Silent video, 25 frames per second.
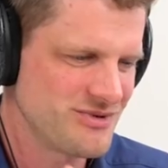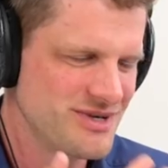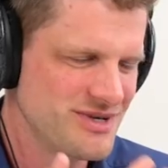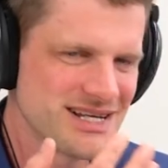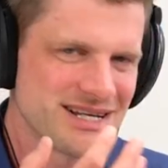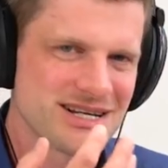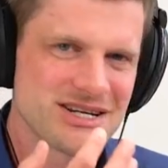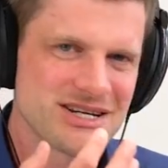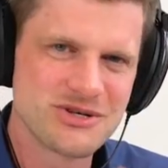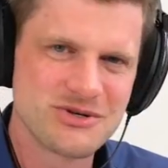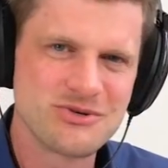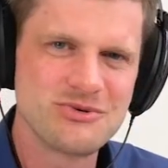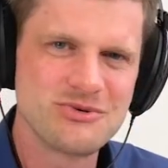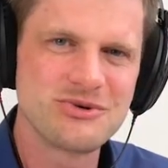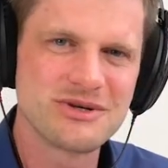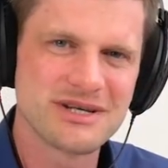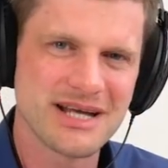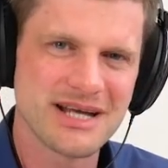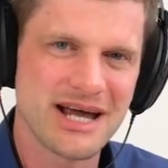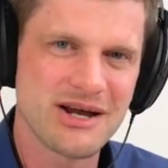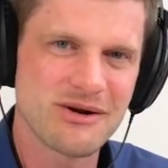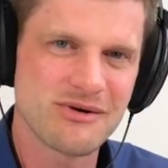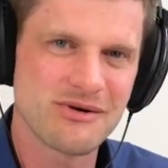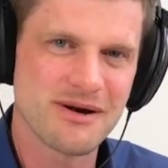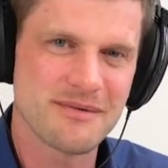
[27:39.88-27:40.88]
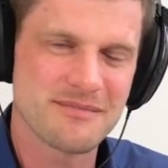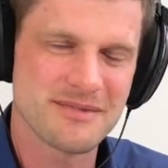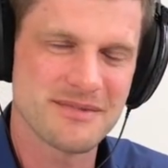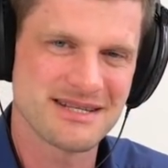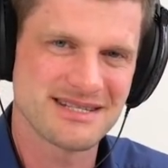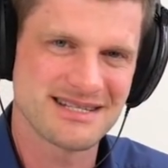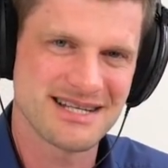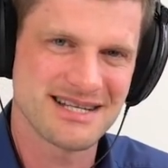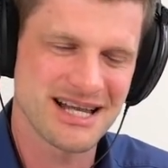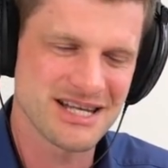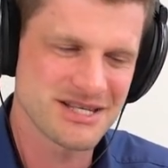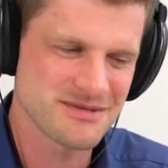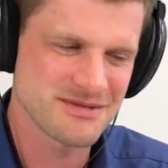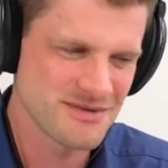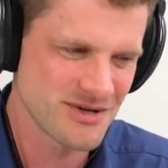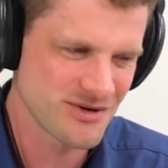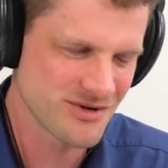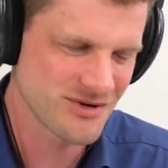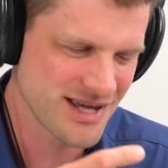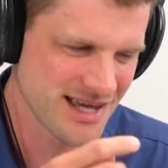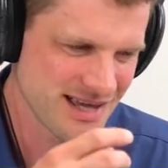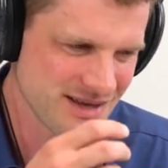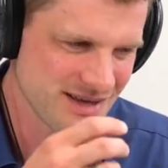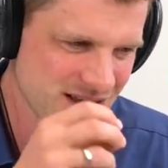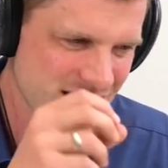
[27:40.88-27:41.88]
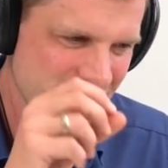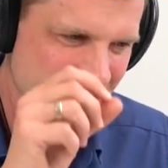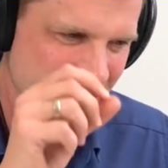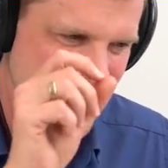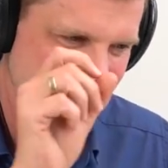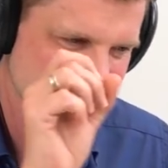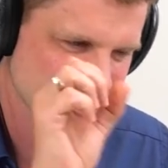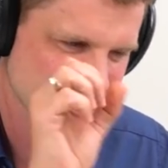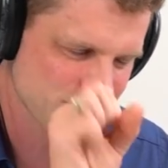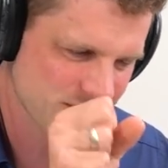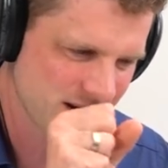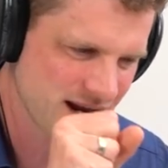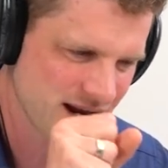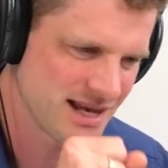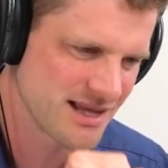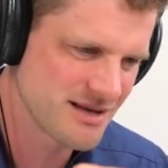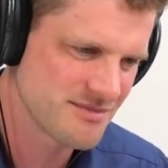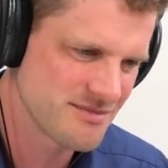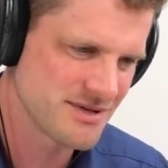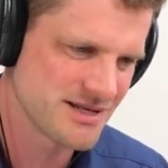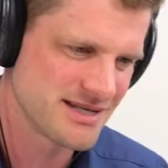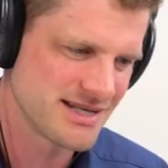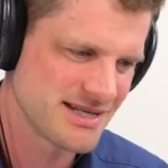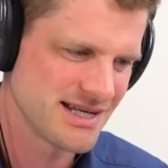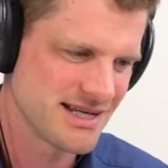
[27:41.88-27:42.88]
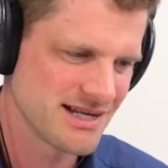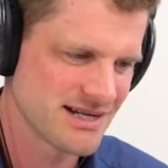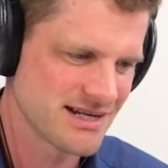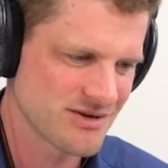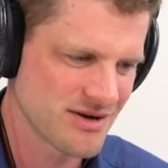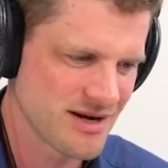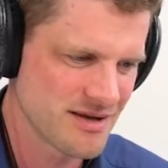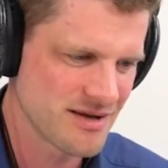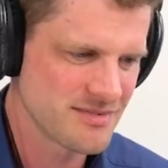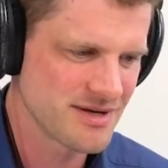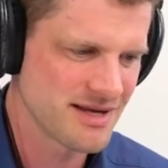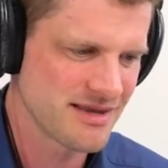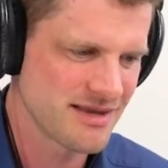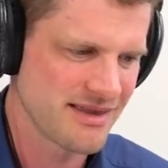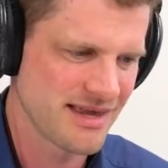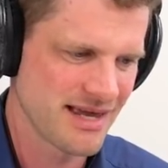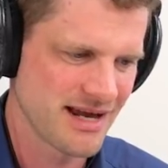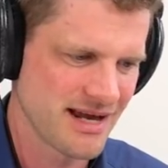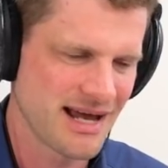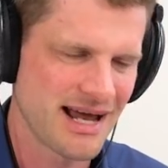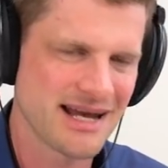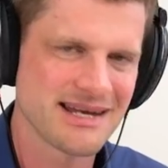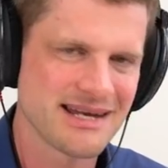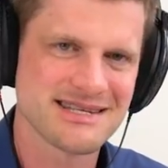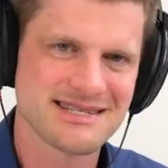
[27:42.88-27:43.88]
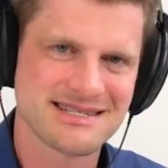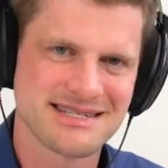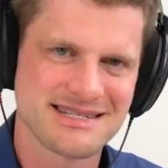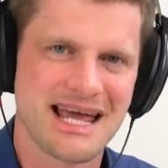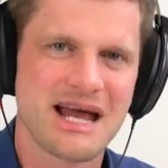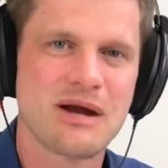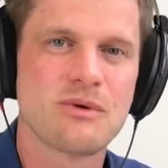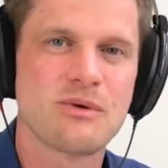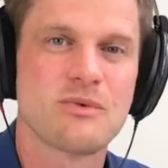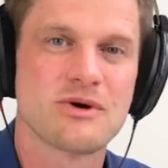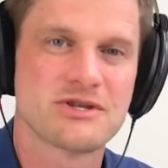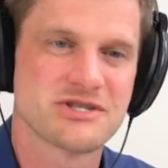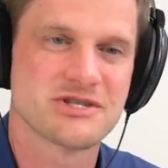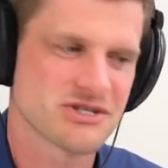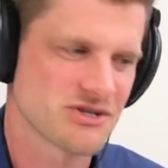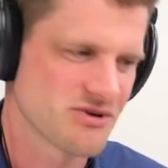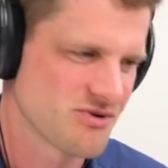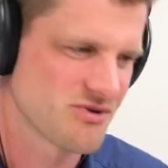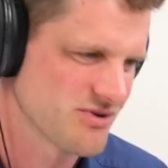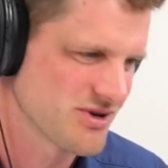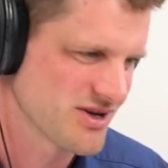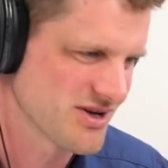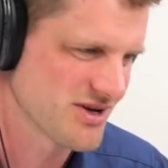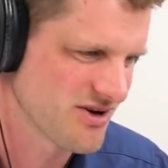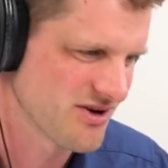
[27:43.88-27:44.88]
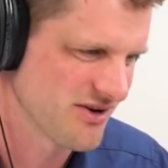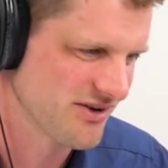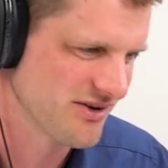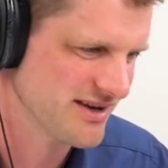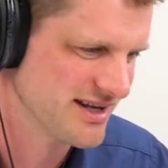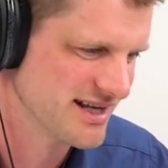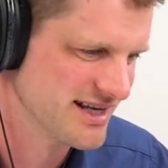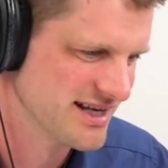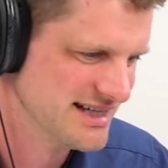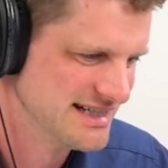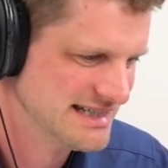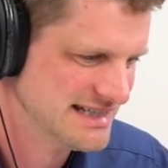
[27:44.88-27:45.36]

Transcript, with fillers: really a cool diagram that tells me, okay, try a little bit here, try a little bit there, understand what's going on.